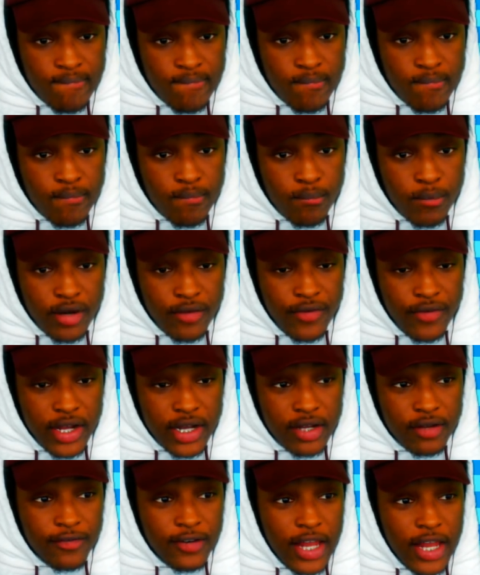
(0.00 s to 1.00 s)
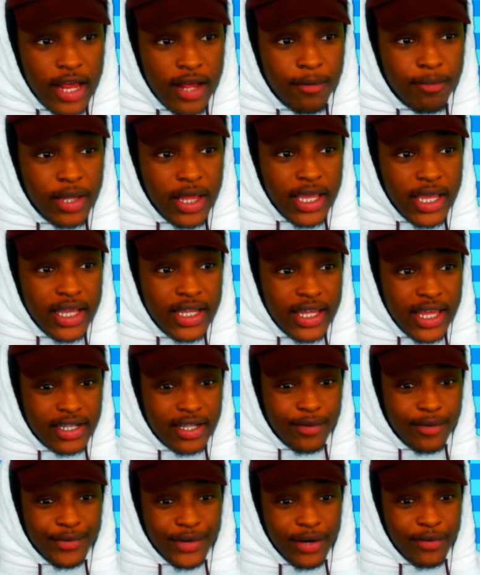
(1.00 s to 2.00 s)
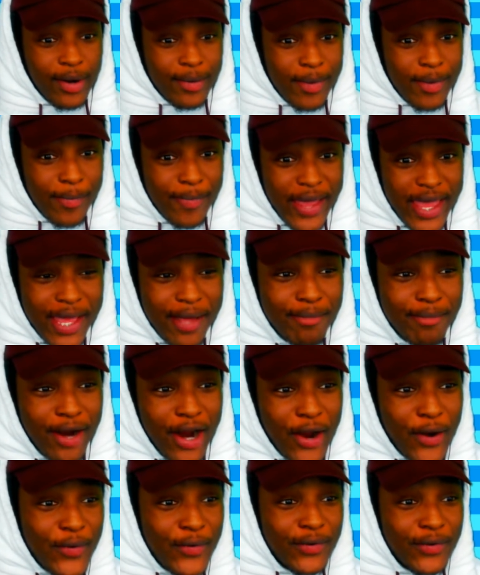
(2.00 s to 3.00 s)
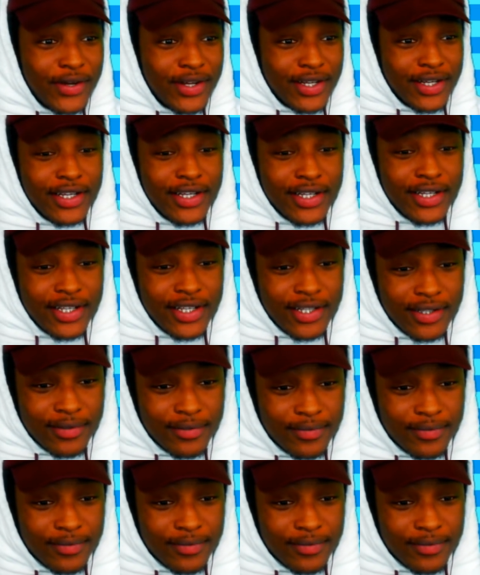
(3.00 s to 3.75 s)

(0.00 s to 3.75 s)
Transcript: But if I could fly a plane like that with a rubber band, bro, we wouldn't have to